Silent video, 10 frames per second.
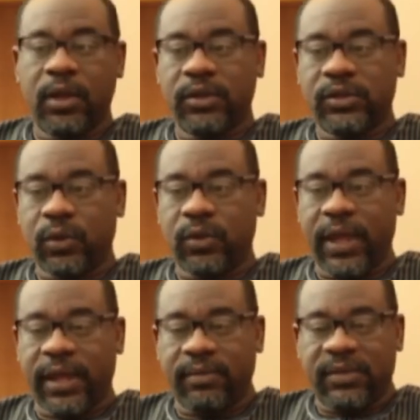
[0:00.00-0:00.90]
So
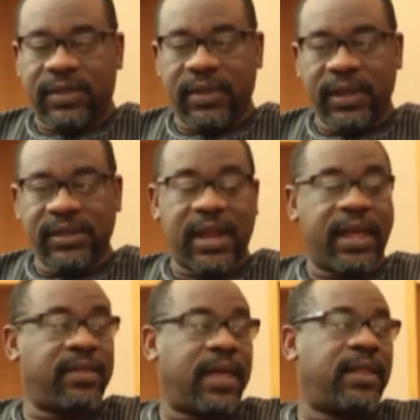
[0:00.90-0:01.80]
there are things
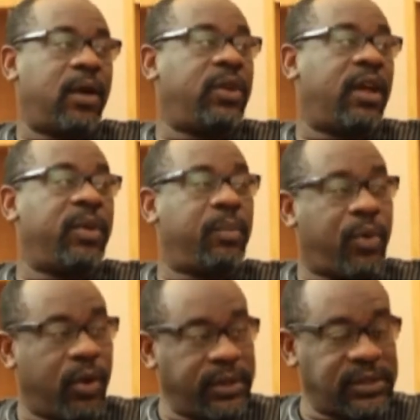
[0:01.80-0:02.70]
like that that would have been
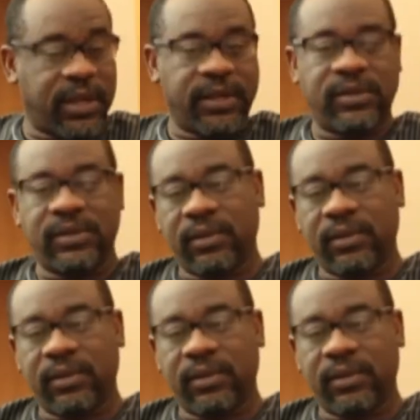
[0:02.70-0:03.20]
pointers.